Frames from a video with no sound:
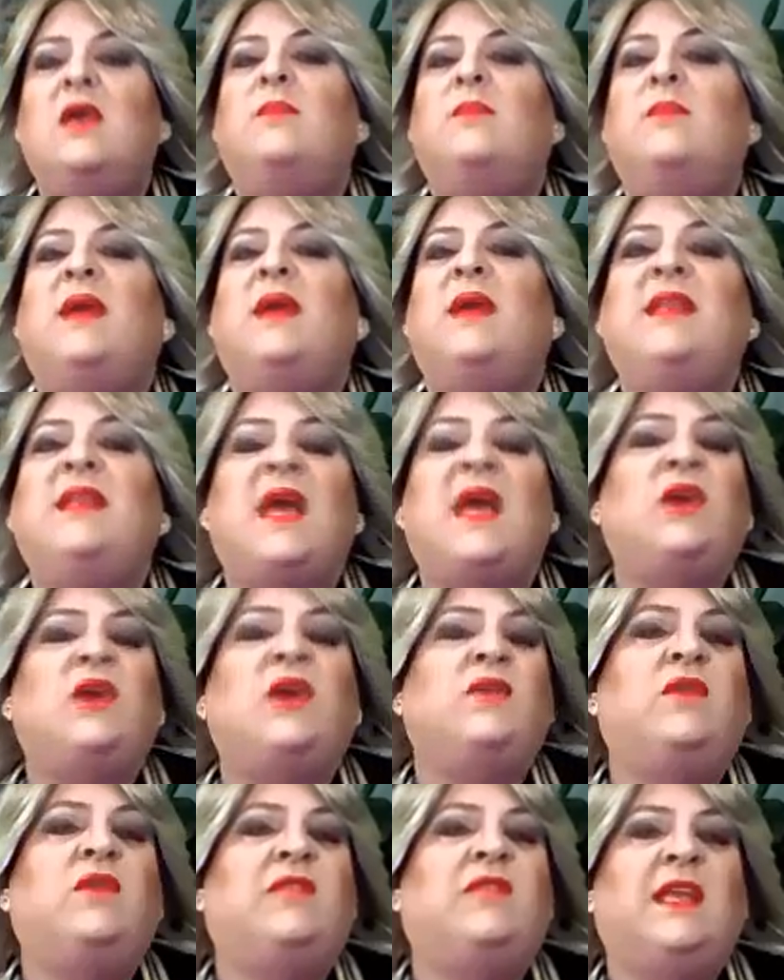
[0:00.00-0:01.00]
By now,
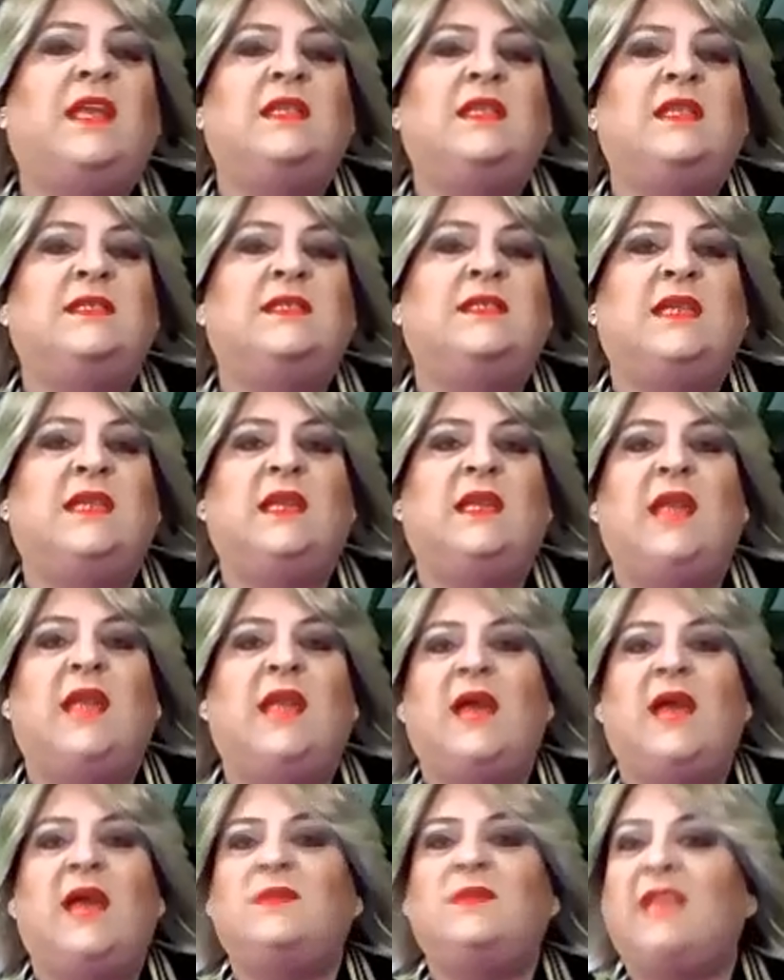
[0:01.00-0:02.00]
you've likely seen
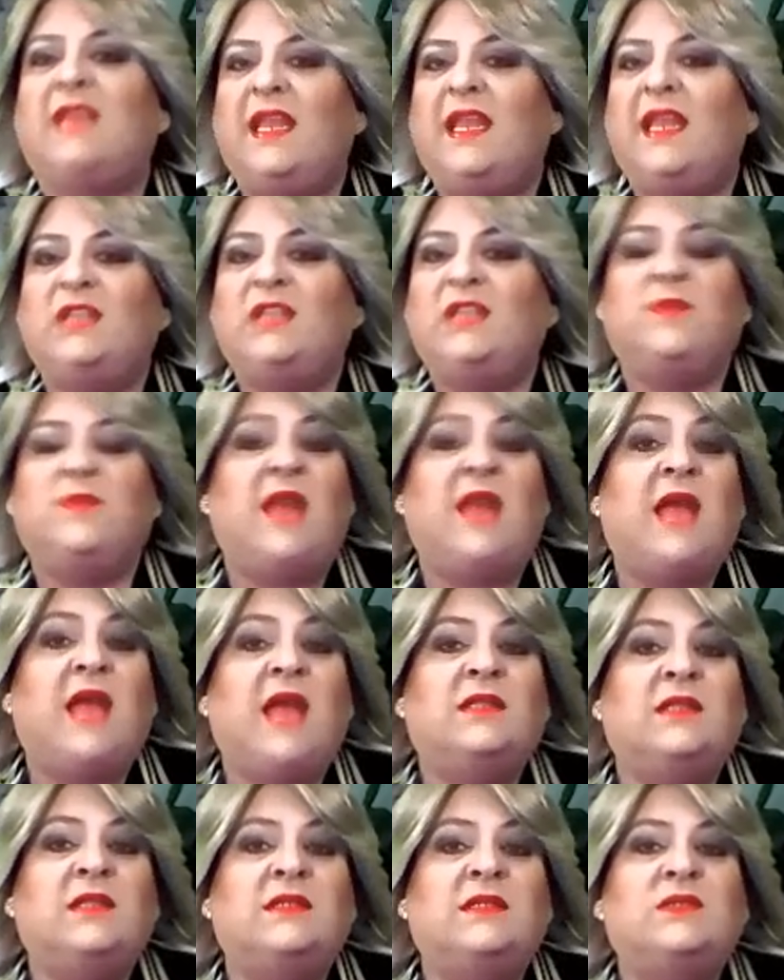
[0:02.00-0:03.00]
house-aged
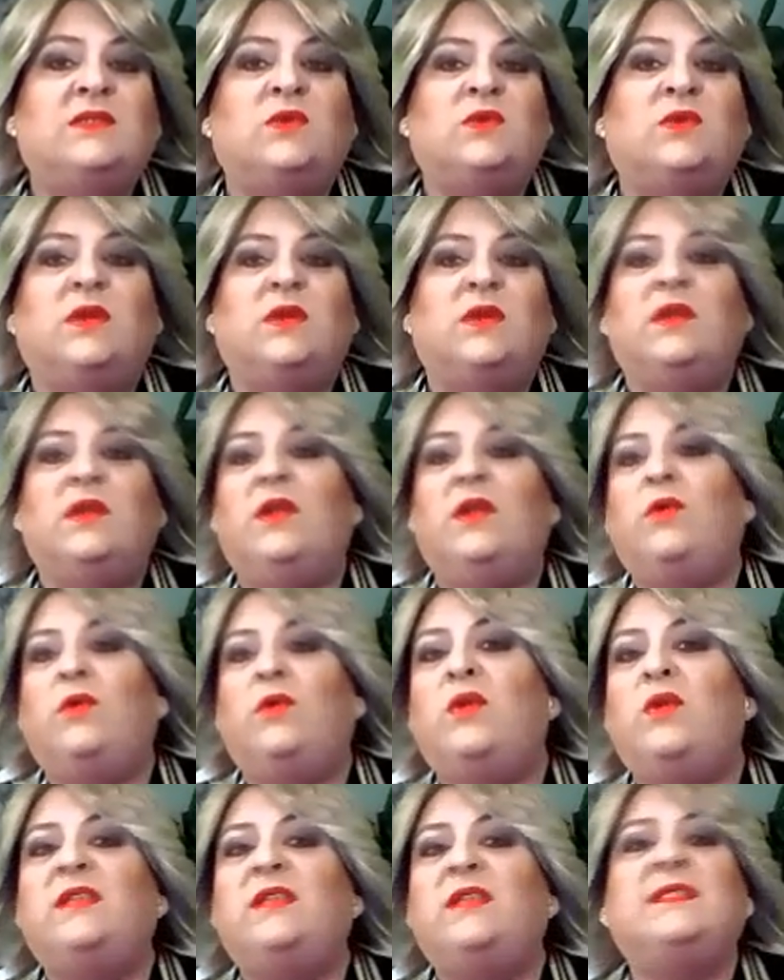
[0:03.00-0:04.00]
Manhattans or
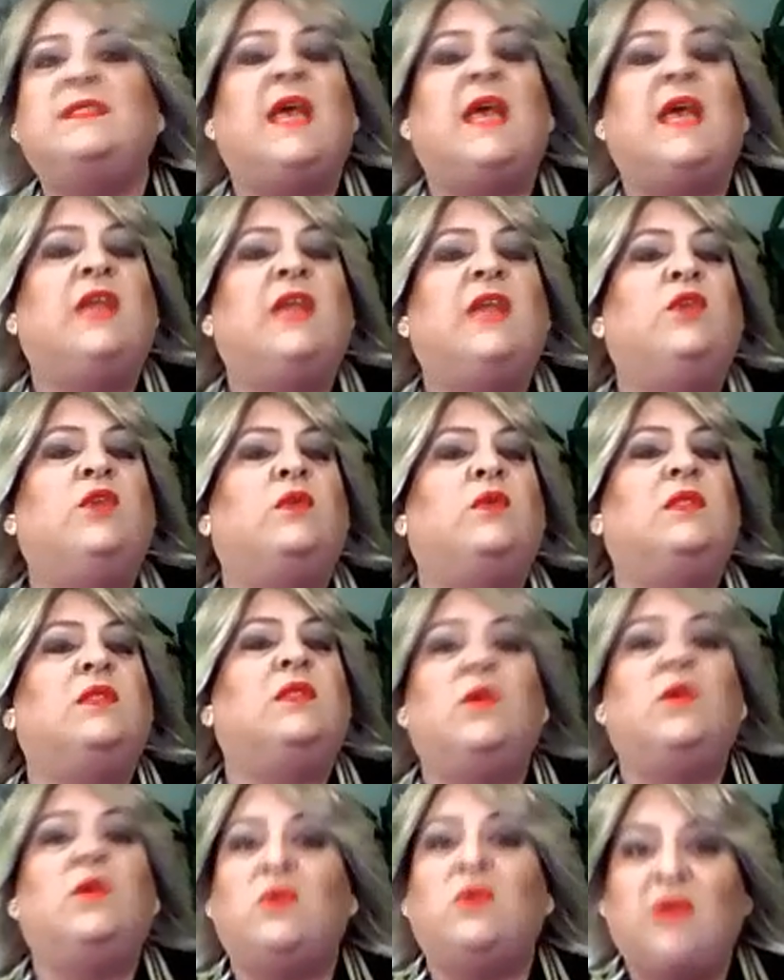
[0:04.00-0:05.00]
Negronis at your
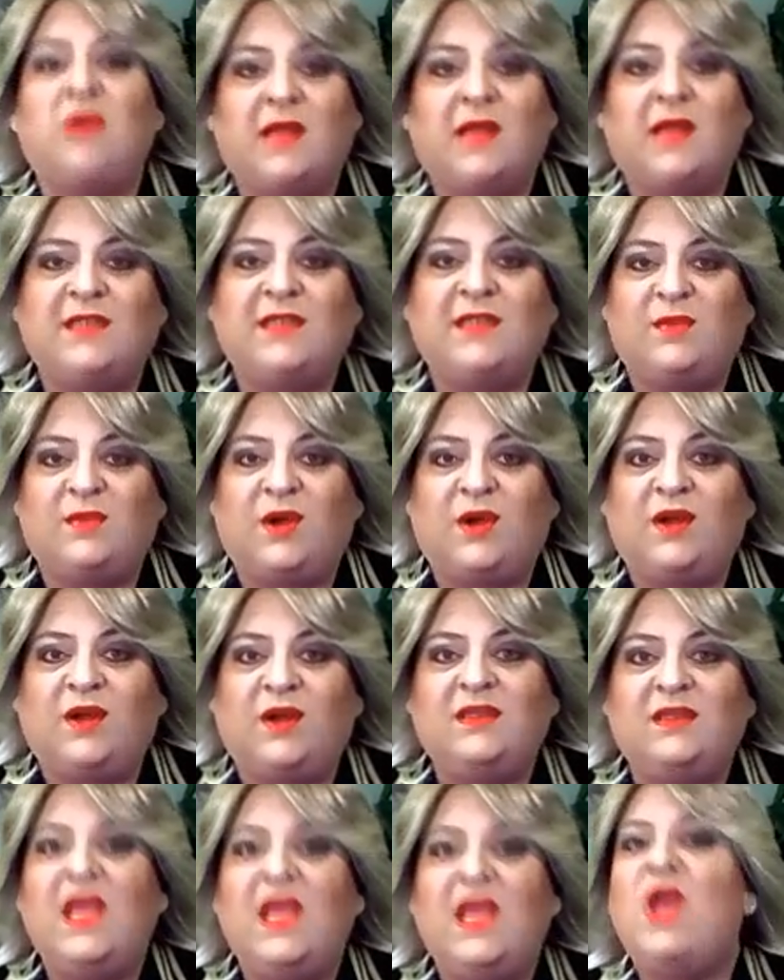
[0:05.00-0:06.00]
local cocktail
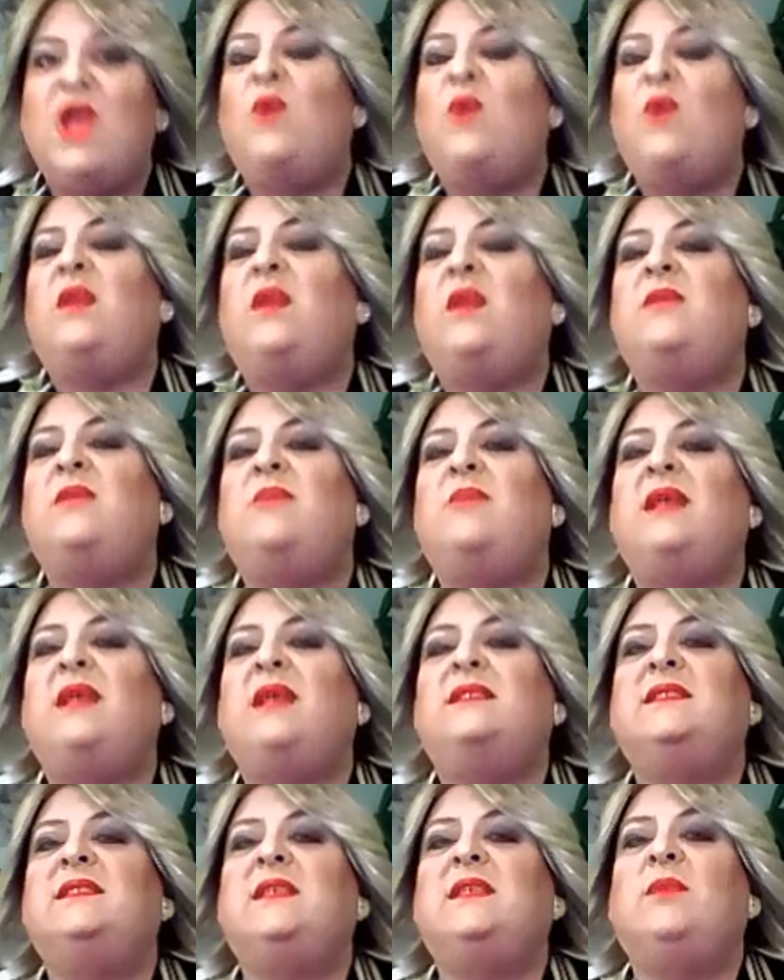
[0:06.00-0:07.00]
bar. While it
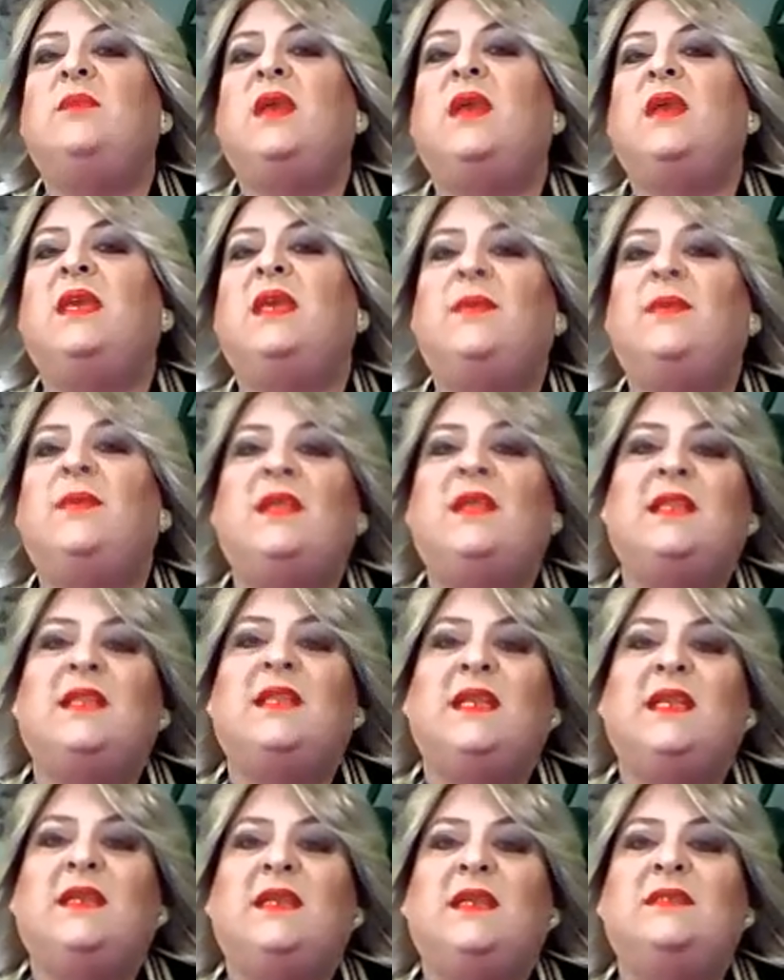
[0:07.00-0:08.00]
might seem
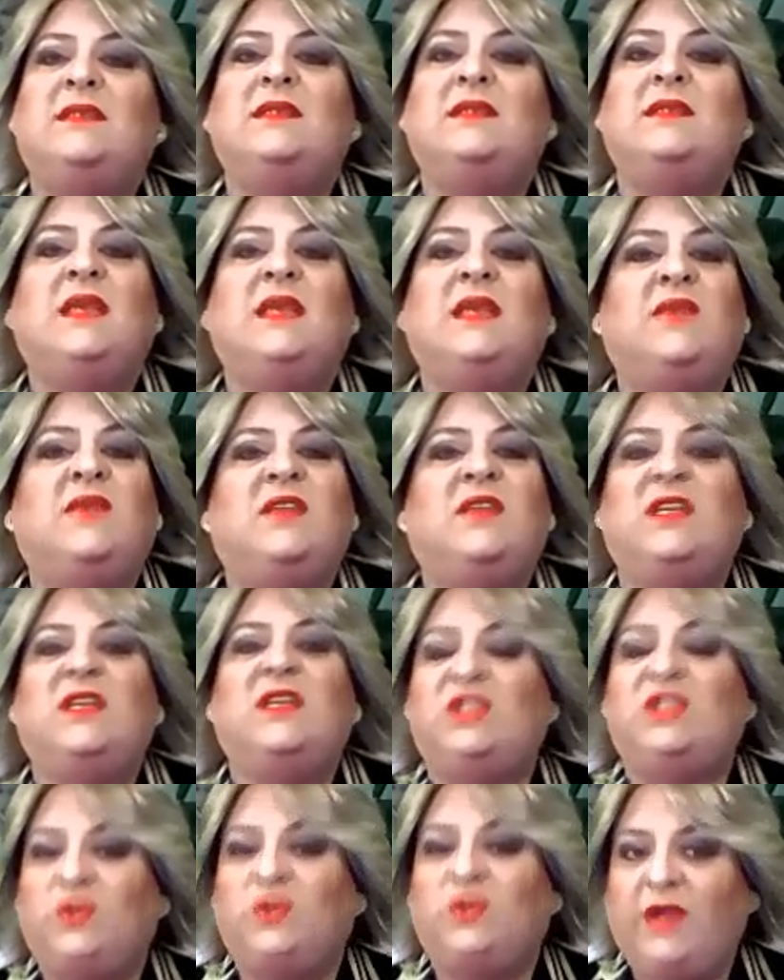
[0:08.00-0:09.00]
gimmickly, even a
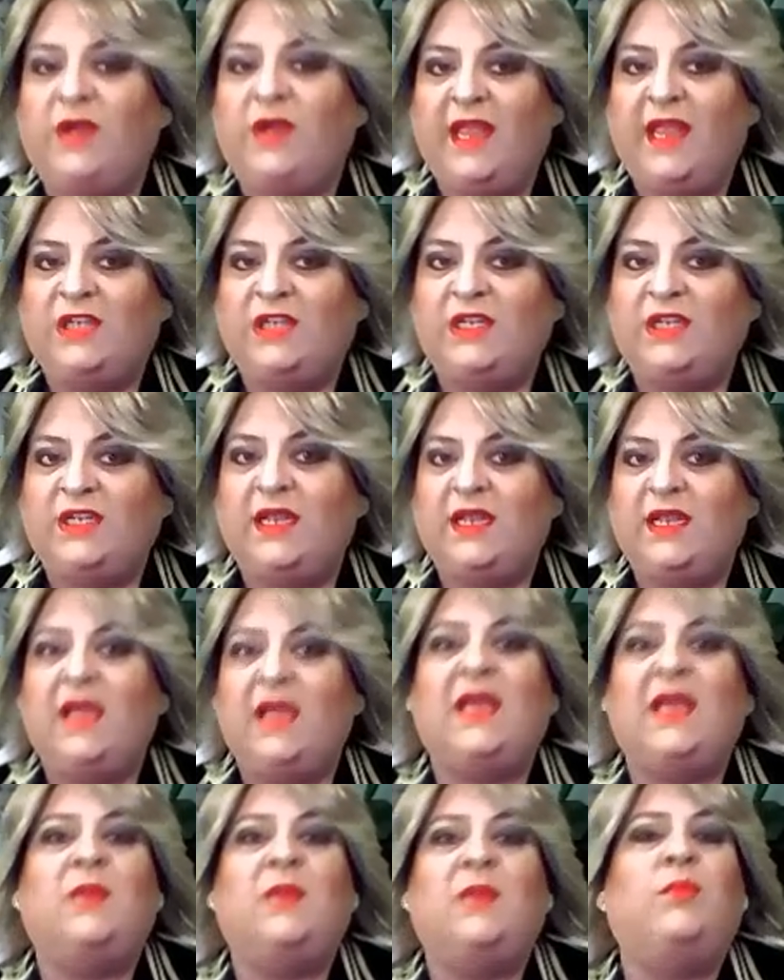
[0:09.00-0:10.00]
short aging
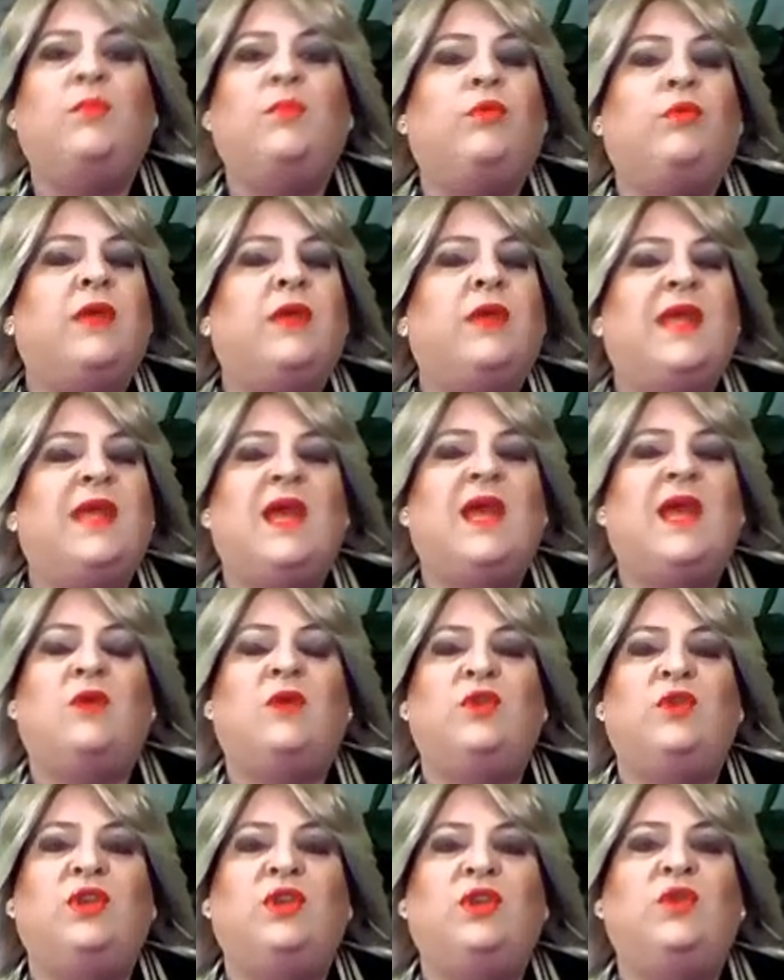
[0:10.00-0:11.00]
can bring out
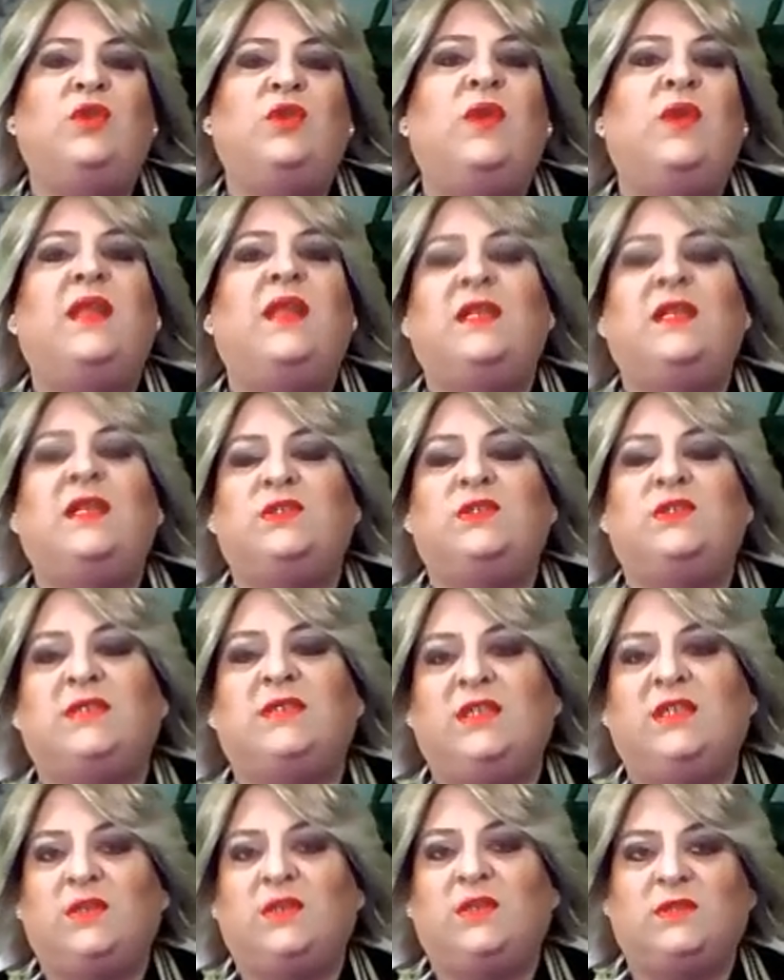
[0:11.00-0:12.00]
new and
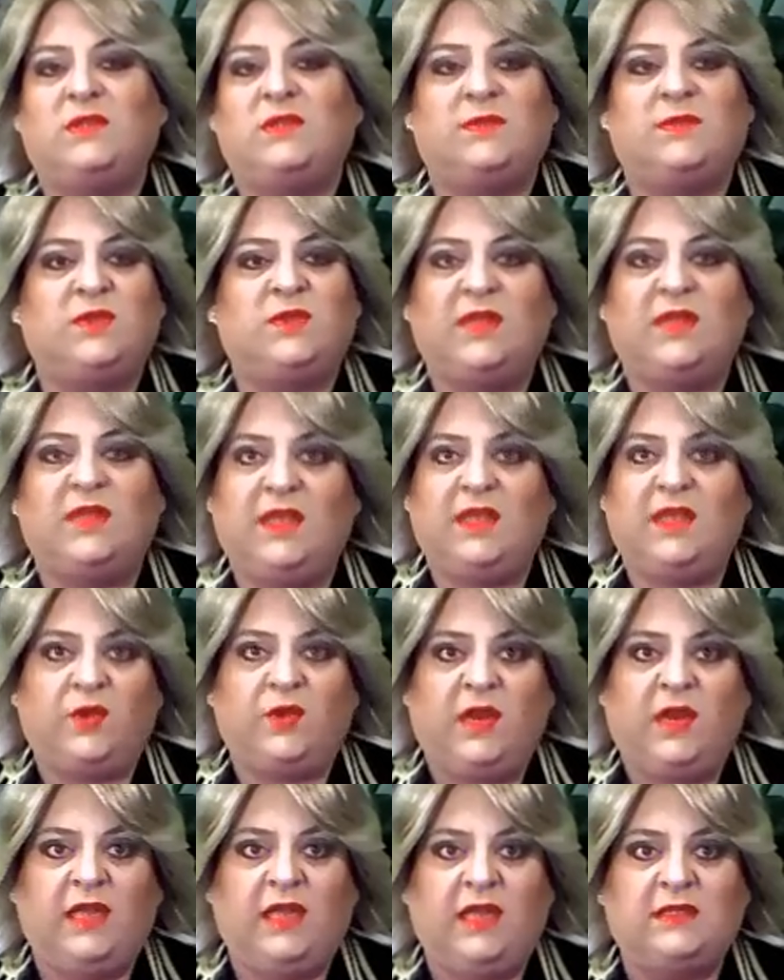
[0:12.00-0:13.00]
interesting notes between the
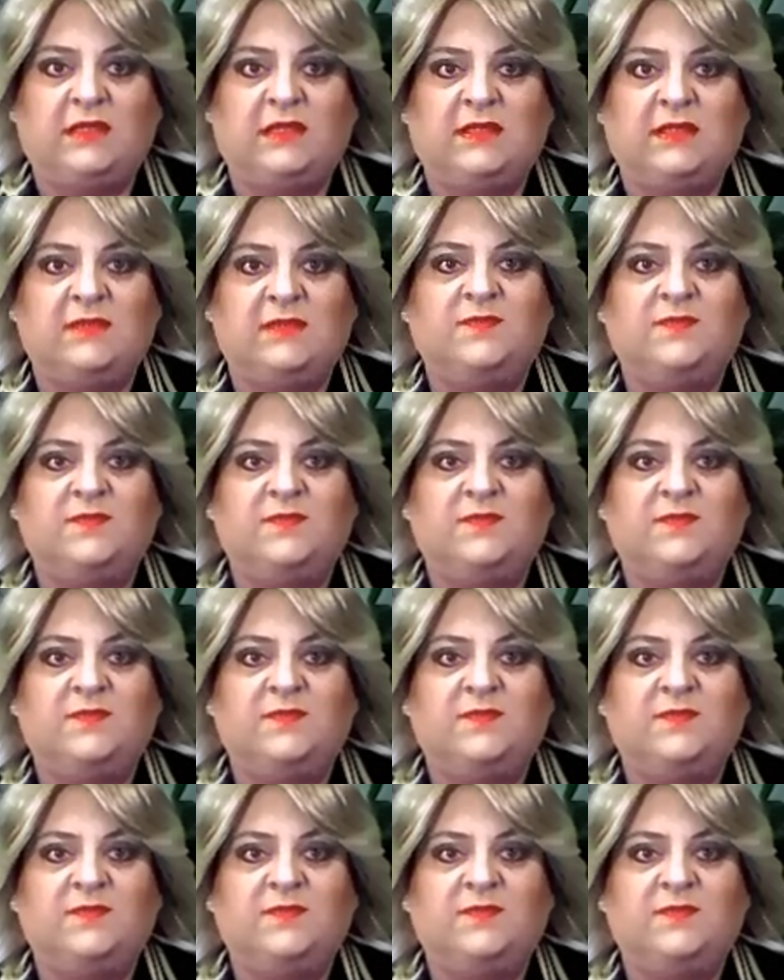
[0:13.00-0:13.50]
ingredients.